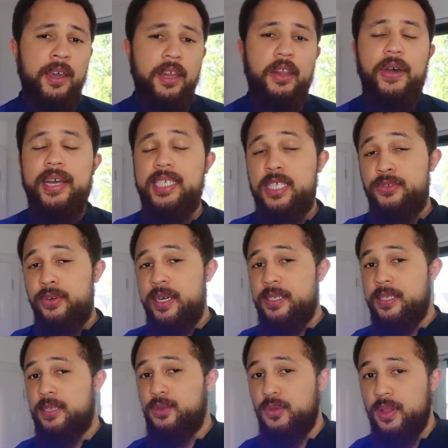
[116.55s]
You know, I
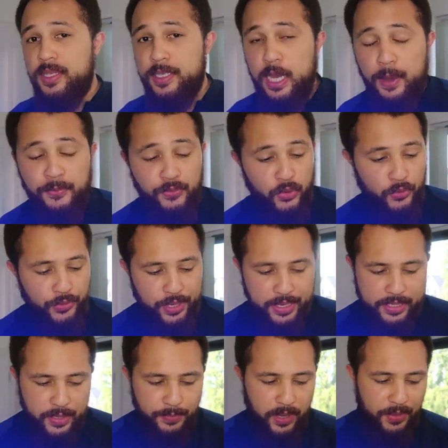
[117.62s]
stress this all the time for a
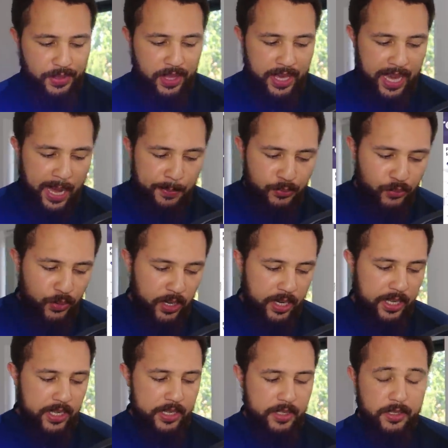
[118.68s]
reason, but the app
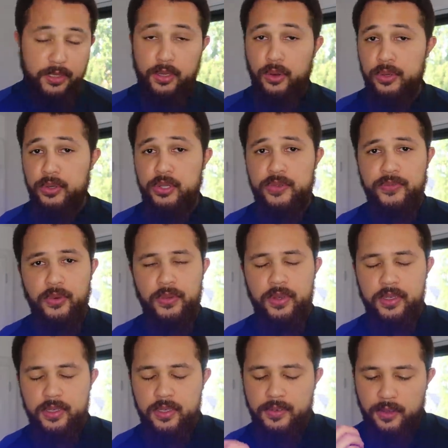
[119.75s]
really is so useful.
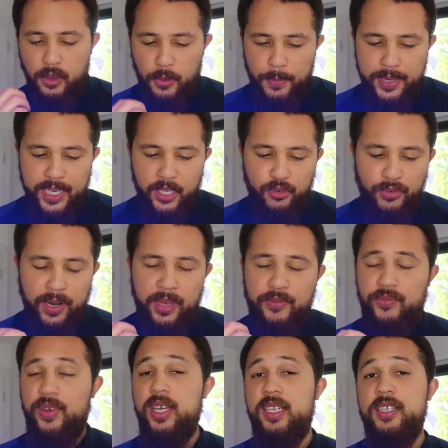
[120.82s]
There's so many great
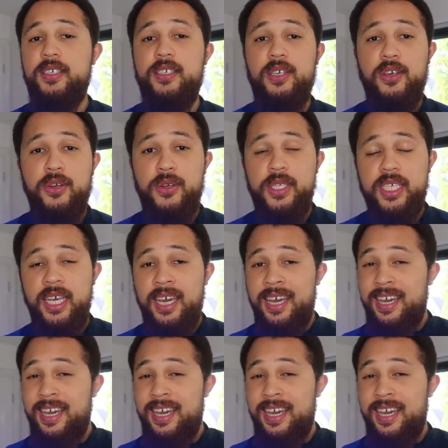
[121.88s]
features to use.